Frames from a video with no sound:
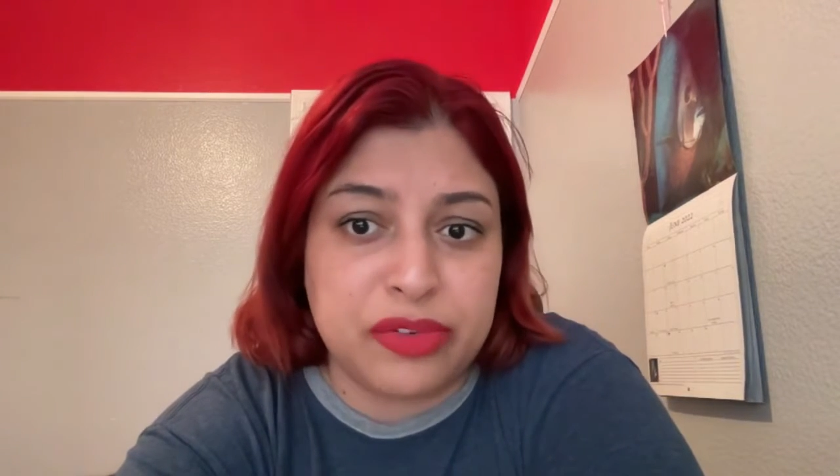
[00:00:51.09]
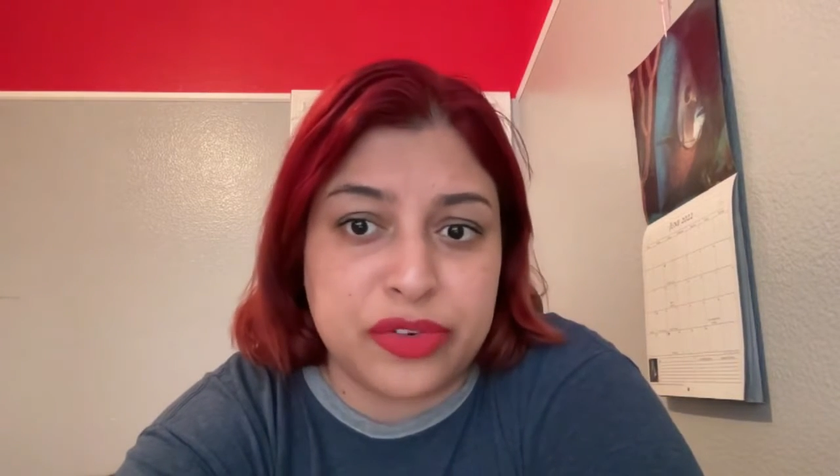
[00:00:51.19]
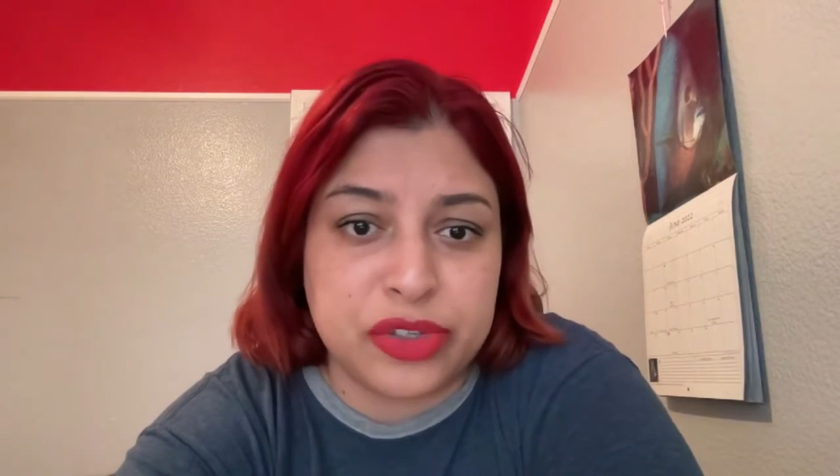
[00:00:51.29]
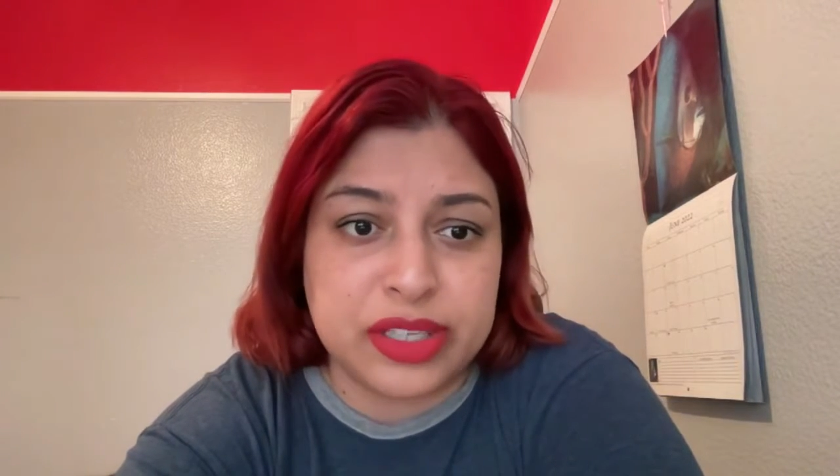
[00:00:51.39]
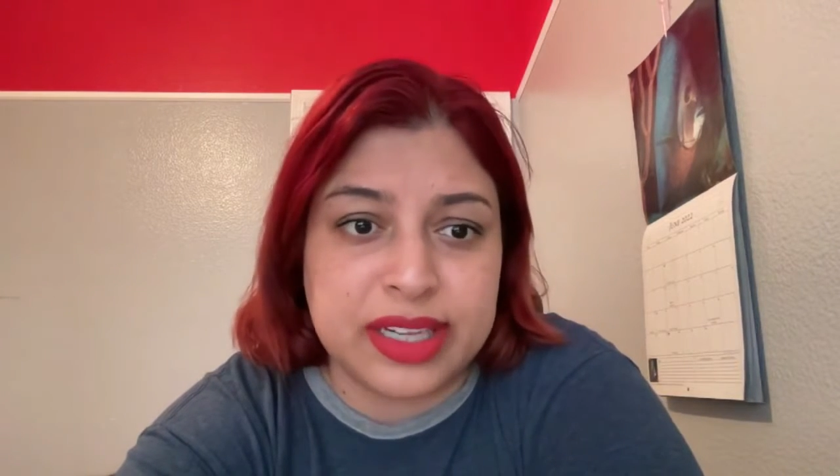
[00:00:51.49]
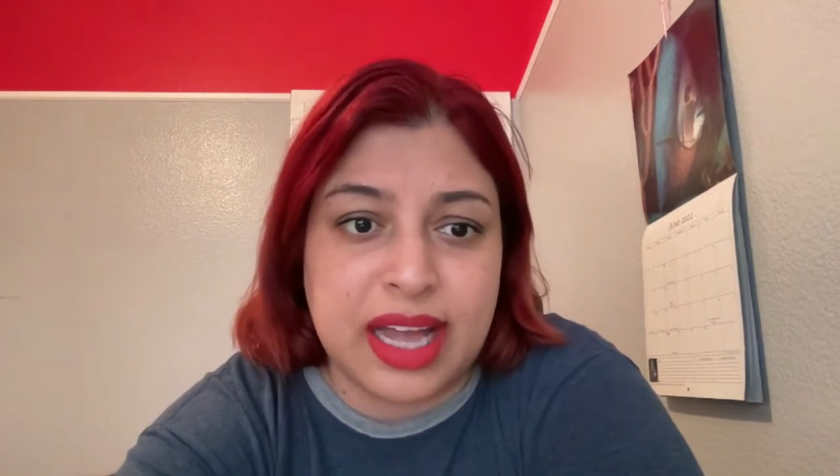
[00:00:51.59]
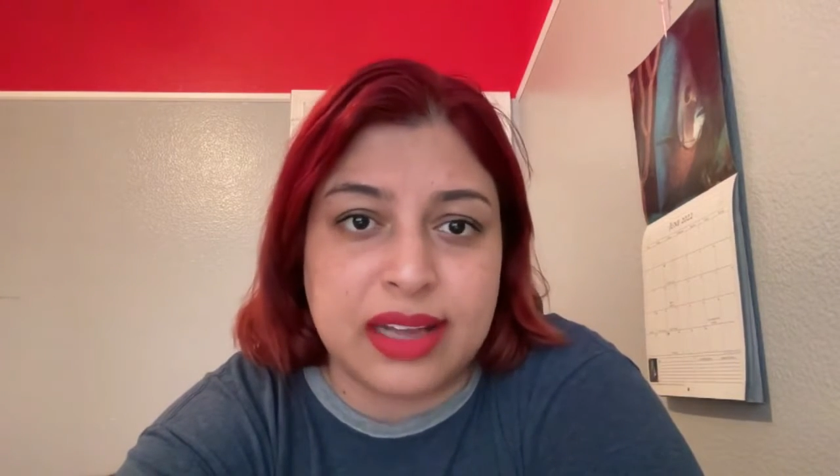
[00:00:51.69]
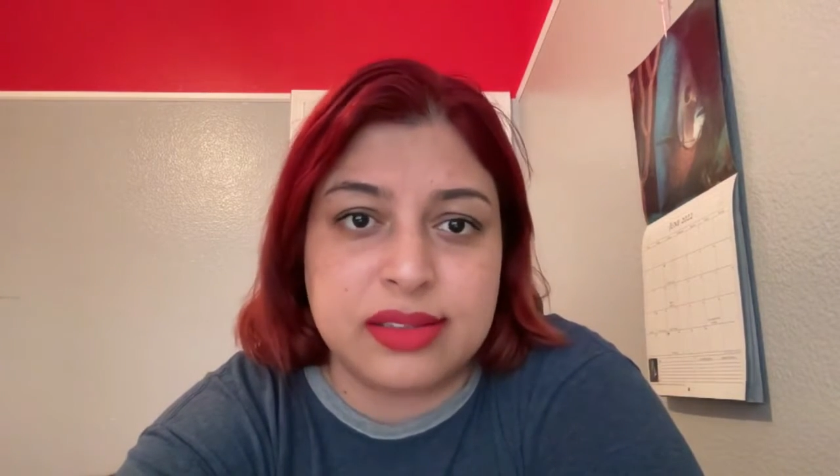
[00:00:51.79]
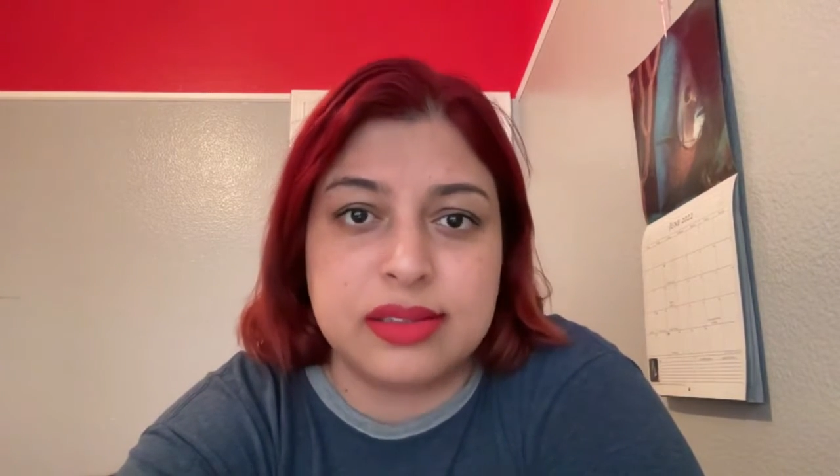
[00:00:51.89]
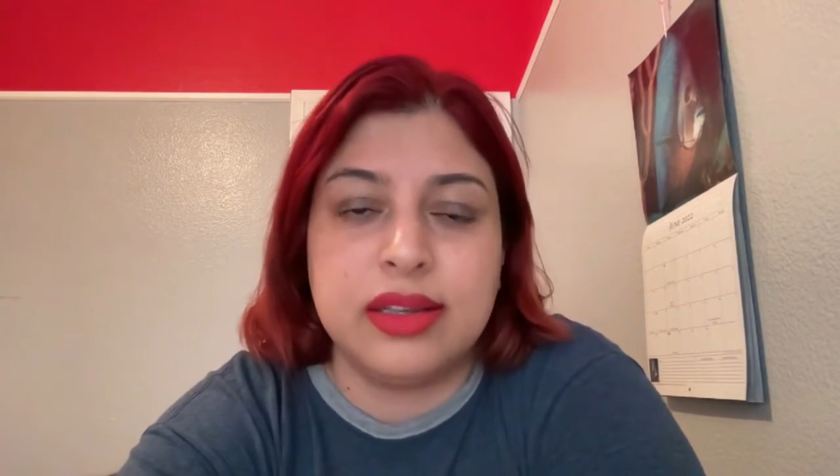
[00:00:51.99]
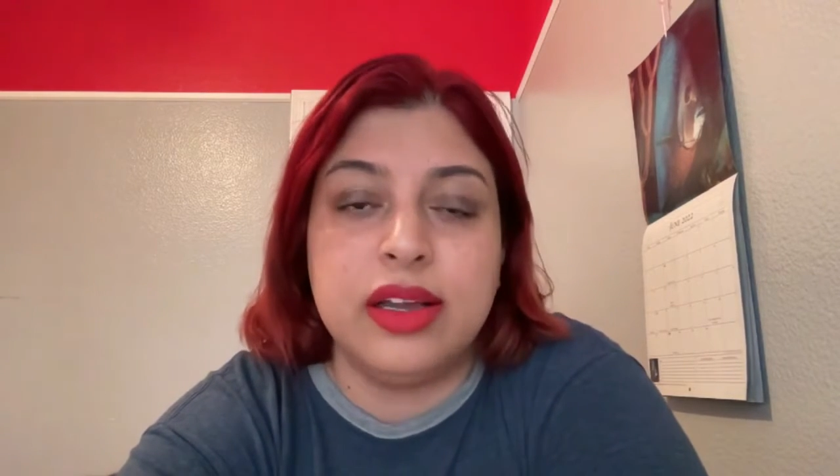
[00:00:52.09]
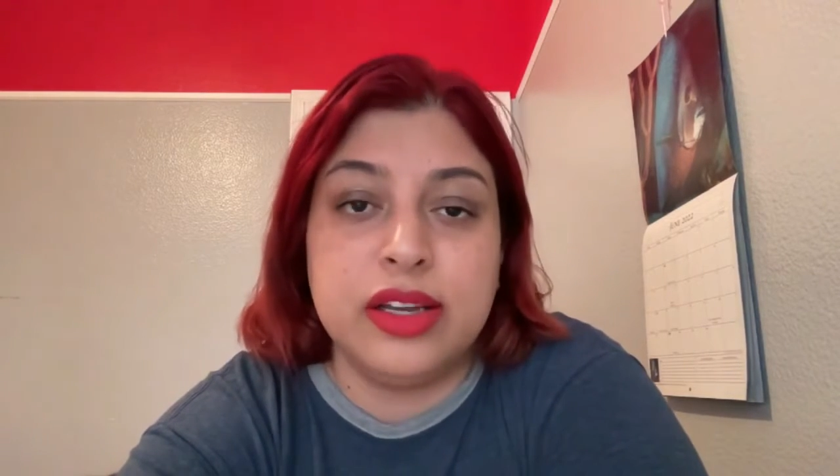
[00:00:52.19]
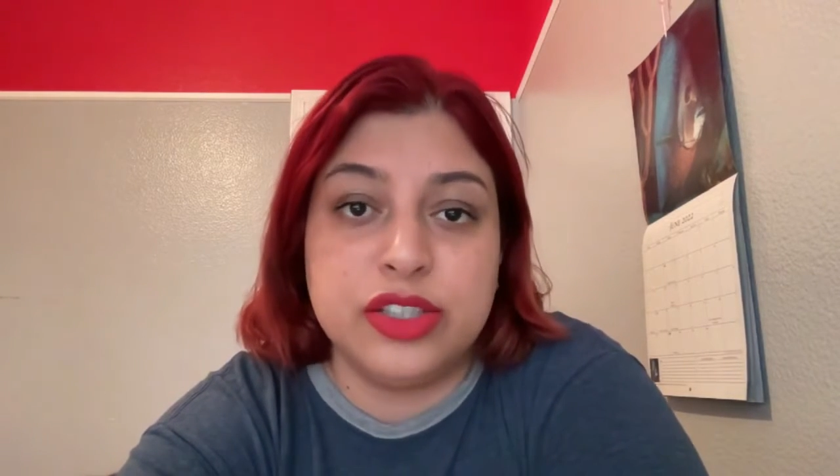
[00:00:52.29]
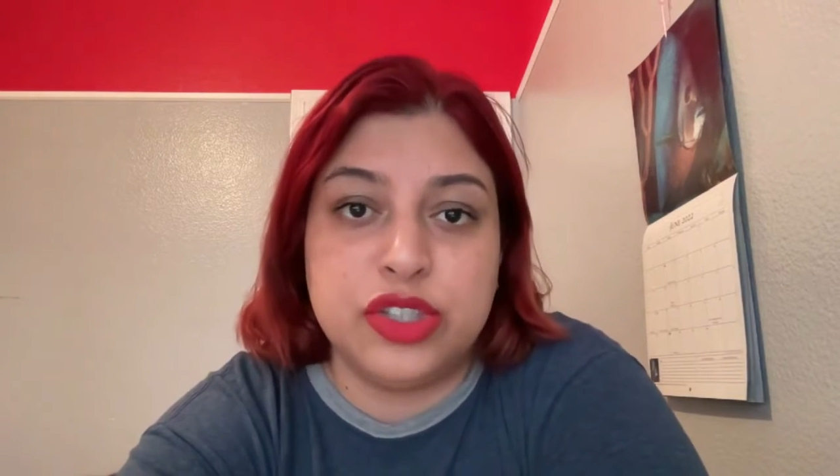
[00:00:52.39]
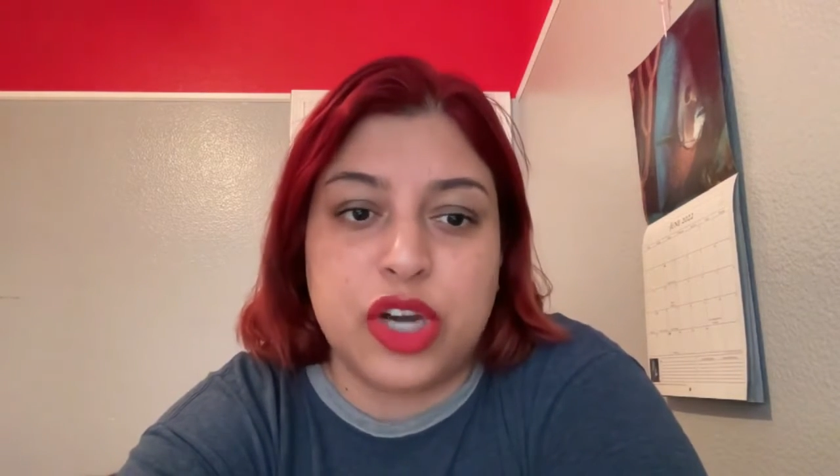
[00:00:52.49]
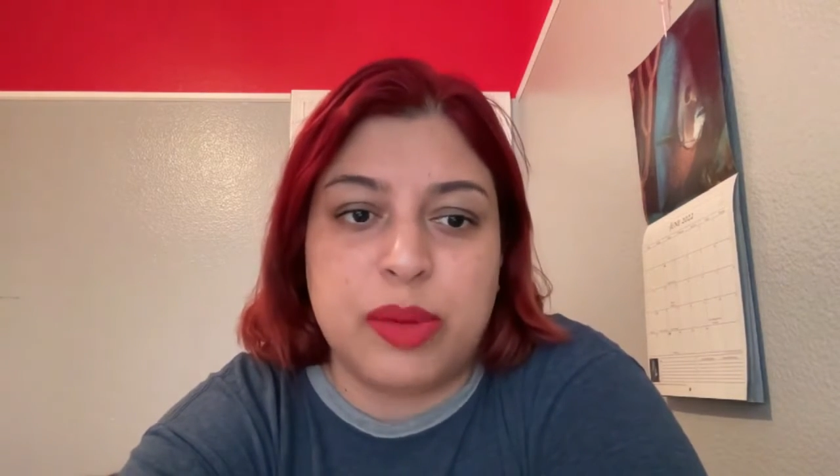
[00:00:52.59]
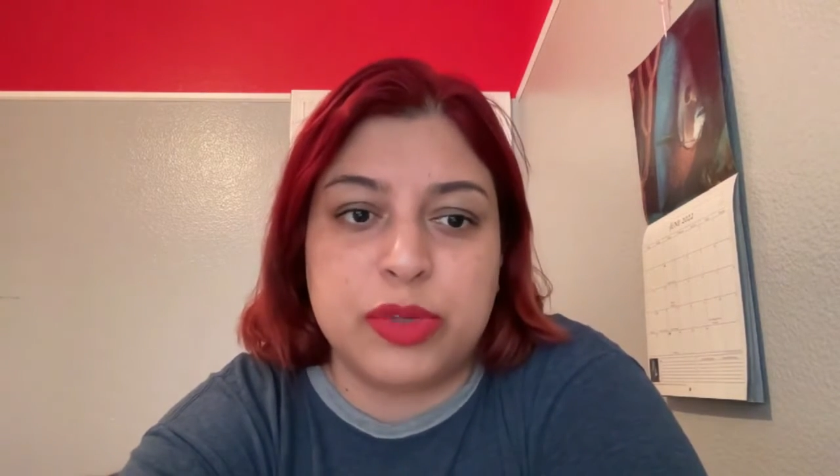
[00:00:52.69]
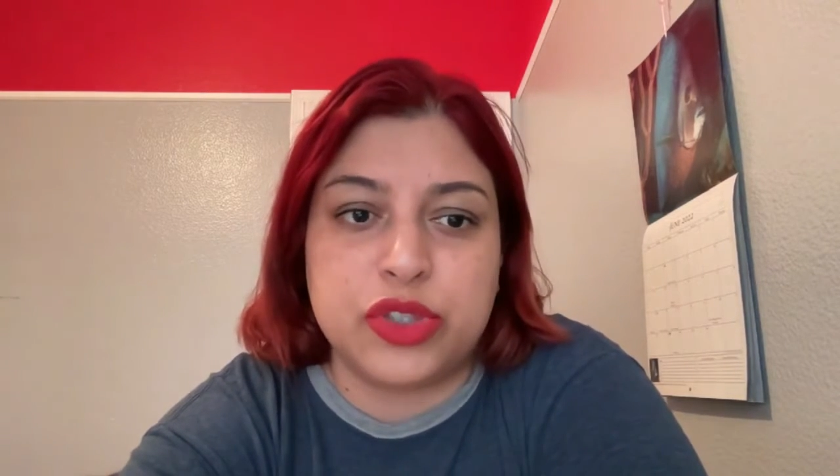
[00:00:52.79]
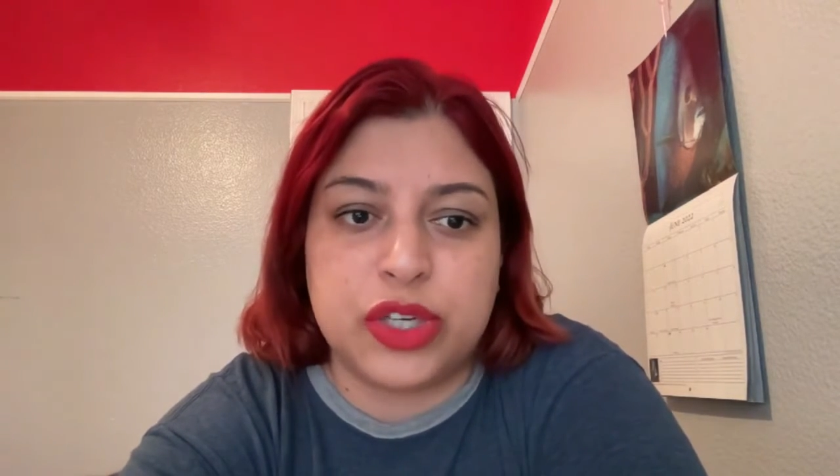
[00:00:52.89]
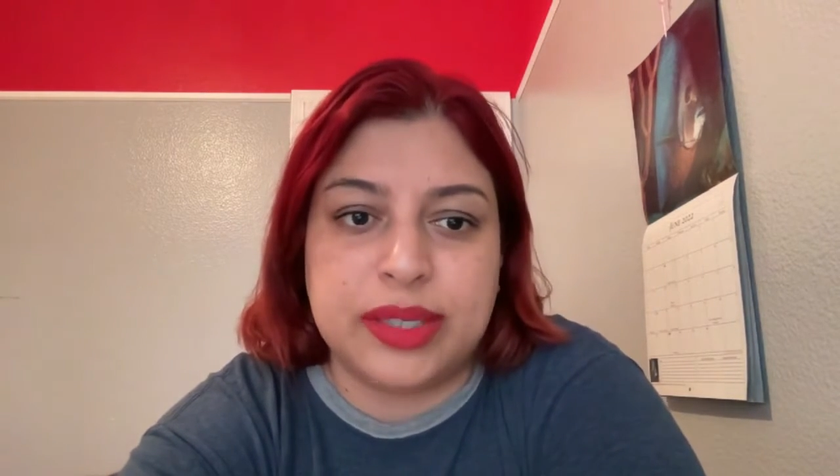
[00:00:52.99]
first class,
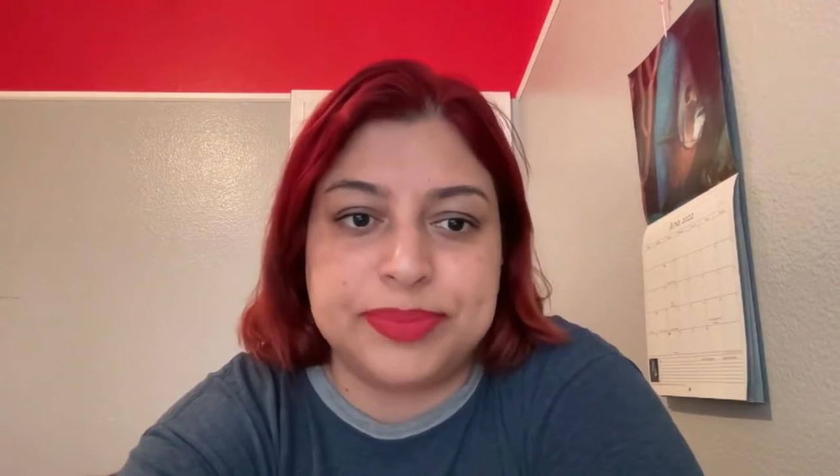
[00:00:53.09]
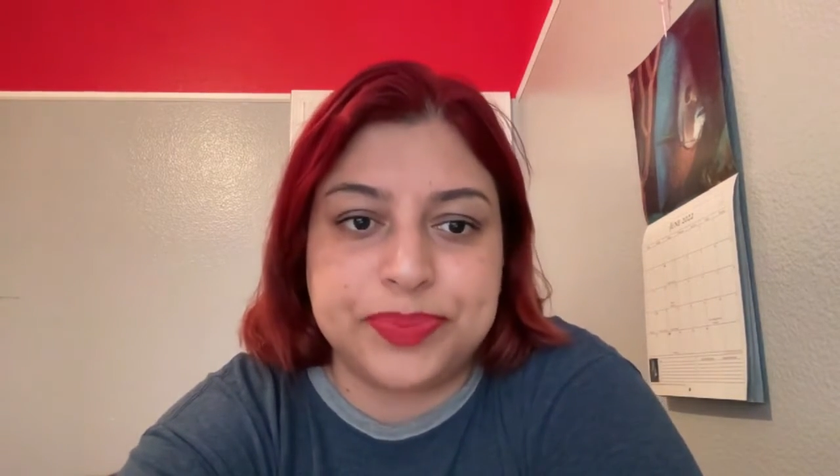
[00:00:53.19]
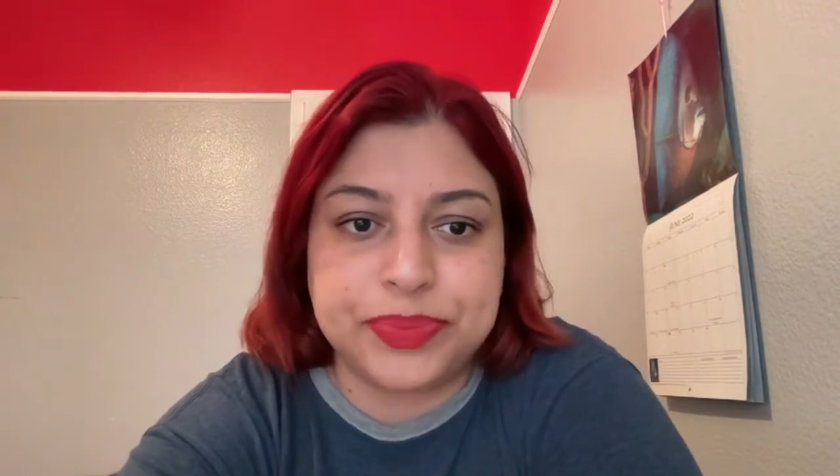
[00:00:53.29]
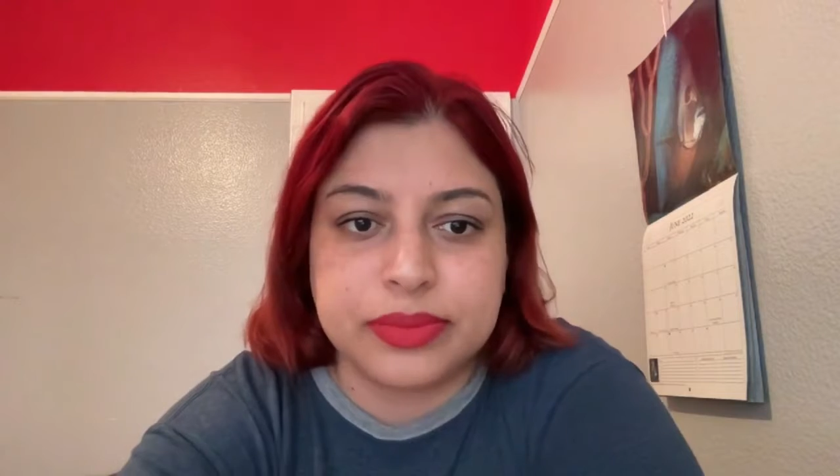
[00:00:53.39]
geometry.